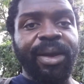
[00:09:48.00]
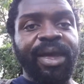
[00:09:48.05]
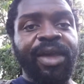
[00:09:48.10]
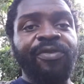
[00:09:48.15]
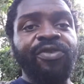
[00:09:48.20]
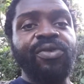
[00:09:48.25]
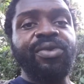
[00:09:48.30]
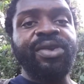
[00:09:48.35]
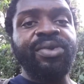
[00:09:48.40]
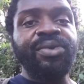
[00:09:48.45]

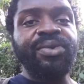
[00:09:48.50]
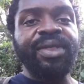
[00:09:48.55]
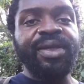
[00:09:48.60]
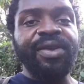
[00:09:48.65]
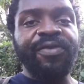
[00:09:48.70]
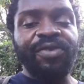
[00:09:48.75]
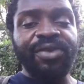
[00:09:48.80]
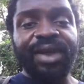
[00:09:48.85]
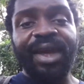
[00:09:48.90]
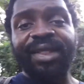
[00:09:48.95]
if you, do,
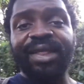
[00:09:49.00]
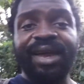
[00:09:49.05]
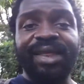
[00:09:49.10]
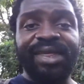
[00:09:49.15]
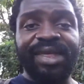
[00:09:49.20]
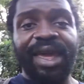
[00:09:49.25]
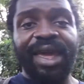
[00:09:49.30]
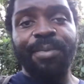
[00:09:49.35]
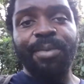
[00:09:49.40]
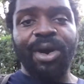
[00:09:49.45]
if you take that
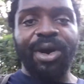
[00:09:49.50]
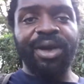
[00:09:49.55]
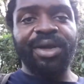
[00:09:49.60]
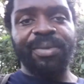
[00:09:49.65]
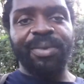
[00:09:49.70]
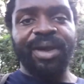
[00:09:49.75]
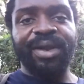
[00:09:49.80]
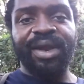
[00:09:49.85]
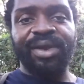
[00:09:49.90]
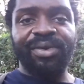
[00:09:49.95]
same
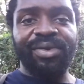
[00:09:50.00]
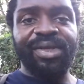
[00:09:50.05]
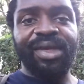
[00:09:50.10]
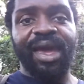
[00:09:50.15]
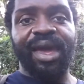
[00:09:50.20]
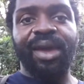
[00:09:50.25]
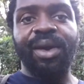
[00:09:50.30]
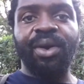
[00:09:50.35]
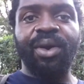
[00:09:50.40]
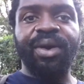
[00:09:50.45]
argument and you
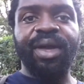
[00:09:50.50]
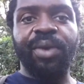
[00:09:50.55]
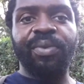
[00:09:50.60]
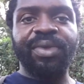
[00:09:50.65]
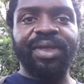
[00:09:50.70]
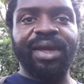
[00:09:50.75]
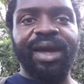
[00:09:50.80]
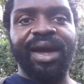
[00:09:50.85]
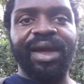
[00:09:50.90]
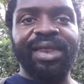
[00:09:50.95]
say, okay,
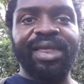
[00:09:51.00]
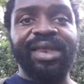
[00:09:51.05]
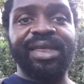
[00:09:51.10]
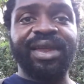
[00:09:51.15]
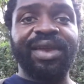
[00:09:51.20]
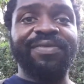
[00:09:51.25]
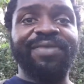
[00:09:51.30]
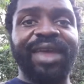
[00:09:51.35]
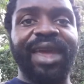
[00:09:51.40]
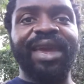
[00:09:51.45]
with guns,
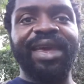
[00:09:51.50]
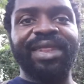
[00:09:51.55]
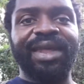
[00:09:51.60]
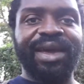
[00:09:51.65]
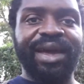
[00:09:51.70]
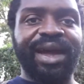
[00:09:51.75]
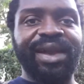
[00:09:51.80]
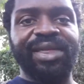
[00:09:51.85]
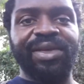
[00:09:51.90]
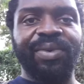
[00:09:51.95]
instead of taking the
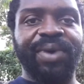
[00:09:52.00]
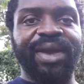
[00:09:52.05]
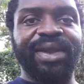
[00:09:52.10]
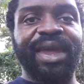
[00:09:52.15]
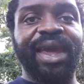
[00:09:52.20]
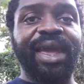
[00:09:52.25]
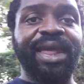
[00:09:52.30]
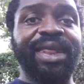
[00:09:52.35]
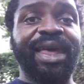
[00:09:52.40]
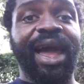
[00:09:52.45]
guns away,
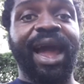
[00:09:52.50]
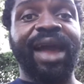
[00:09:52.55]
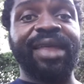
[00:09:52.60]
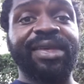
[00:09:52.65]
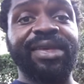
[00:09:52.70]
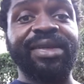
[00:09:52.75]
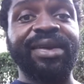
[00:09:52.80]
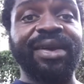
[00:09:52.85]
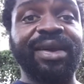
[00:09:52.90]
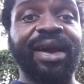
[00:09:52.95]
taking the
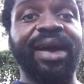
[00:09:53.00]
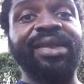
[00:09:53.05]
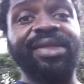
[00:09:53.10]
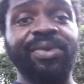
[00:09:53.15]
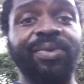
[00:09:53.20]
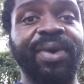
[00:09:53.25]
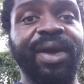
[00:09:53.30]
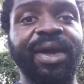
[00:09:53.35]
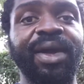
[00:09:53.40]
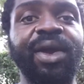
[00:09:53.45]
access to guns
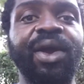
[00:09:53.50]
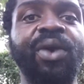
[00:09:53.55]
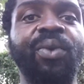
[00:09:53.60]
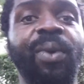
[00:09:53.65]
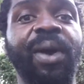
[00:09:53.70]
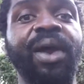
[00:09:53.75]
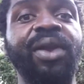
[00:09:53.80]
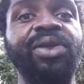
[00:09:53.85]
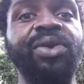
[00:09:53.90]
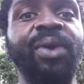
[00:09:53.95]
away,
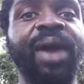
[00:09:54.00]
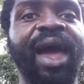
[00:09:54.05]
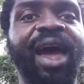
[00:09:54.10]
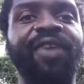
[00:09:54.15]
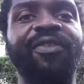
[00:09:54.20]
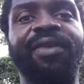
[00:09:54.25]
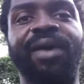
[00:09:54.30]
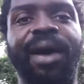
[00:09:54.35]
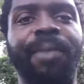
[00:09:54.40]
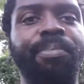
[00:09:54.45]
why don't you
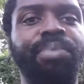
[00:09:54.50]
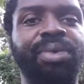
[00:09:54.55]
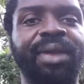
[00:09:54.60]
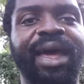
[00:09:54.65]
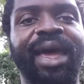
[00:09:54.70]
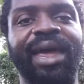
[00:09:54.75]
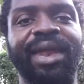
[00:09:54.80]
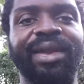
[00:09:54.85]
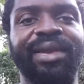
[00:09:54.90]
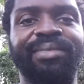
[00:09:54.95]
have a
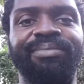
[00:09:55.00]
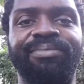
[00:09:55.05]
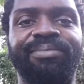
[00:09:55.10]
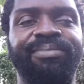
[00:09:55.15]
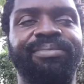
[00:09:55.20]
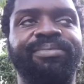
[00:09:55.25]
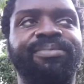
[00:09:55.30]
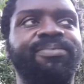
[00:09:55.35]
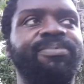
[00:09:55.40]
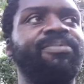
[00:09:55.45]
planned
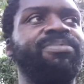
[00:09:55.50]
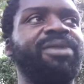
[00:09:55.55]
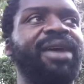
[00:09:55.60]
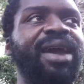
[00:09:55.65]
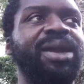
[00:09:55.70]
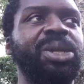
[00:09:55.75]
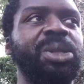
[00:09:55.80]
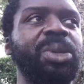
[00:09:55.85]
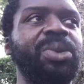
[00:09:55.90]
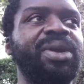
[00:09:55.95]

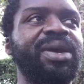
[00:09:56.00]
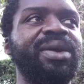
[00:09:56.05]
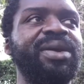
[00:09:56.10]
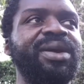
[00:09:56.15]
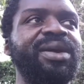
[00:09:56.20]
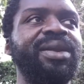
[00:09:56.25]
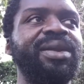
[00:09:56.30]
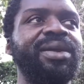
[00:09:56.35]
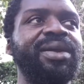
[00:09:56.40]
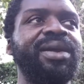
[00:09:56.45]
planned shooting
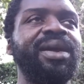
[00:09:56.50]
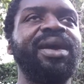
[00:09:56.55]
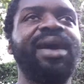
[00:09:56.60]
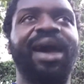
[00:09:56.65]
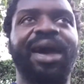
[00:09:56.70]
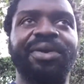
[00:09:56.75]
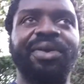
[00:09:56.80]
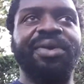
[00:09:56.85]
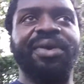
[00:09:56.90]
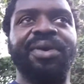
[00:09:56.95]
hood?
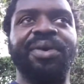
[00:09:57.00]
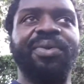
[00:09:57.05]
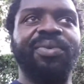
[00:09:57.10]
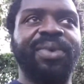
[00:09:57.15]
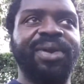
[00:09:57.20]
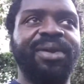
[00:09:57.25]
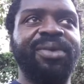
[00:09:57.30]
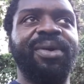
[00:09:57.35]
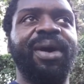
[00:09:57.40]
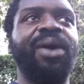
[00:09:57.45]
I don't know.
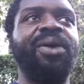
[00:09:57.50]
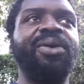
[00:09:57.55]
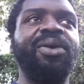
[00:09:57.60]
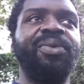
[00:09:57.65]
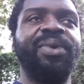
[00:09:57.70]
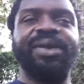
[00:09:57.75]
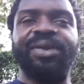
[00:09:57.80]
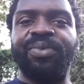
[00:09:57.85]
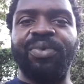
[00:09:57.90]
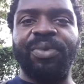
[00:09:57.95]
What I don't know
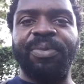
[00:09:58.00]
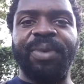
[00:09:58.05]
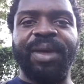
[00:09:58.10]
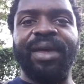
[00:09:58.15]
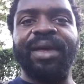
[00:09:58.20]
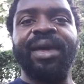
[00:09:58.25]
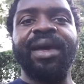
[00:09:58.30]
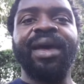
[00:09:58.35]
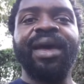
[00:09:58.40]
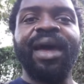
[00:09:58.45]
what it would
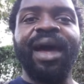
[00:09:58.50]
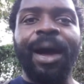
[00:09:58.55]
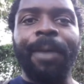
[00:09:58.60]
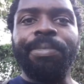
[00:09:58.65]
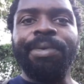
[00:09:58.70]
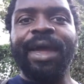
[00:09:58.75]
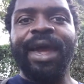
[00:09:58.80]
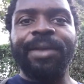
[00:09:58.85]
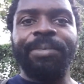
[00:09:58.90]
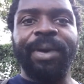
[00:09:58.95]
be. A
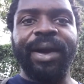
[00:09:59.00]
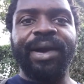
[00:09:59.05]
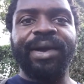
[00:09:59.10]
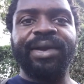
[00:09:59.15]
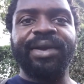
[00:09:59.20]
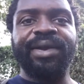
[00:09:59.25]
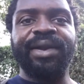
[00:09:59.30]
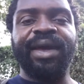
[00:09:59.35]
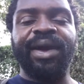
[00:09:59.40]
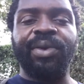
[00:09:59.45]
Planned
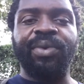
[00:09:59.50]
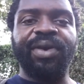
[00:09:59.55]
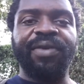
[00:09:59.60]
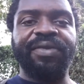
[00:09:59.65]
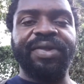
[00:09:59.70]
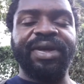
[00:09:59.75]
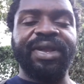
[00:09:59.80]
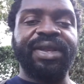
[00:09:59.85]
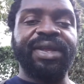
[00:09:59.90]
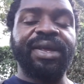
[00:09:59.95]
Parenthood
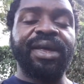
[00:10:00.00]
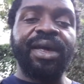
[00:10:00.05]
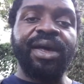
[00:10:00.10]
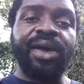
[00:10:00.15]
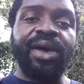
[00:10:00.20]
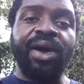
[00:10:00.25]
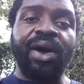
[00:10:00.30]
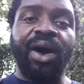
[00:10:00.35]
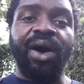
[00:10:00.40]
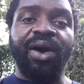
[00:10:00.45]
equivalent
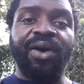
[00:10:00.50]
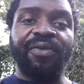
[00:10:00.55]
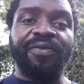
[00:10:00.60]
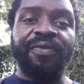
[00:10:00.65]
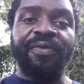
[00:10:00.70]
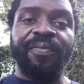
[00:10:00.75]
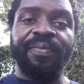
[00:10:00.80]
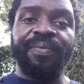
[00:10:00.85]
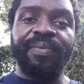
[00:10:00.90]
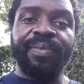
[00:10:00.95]

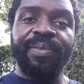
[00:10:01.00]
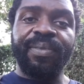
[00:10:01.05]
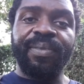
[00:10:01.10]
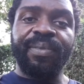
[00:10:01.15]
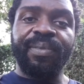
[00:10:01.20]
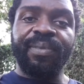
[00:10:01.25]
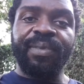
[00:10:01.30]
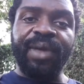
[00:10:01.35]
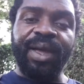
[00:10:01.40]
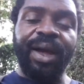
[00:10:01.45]
of
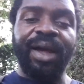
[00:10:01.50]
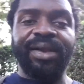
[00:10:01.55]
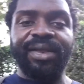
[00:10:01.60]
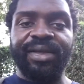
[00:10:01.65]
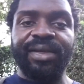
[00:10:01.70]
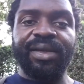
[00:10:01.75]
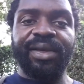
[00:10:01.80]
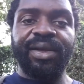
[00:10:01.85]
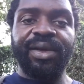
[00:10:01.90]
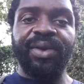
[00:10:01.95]

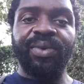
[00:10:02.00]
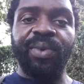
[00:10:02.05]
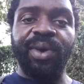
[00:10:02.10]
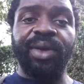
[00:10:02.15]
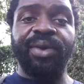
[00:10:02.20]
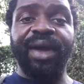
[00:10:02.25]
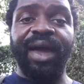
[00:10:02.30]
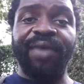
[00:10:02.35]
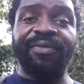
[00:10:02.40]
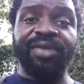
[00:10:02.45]
guns, where
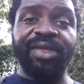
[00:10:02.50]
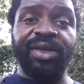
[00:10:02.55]
you have a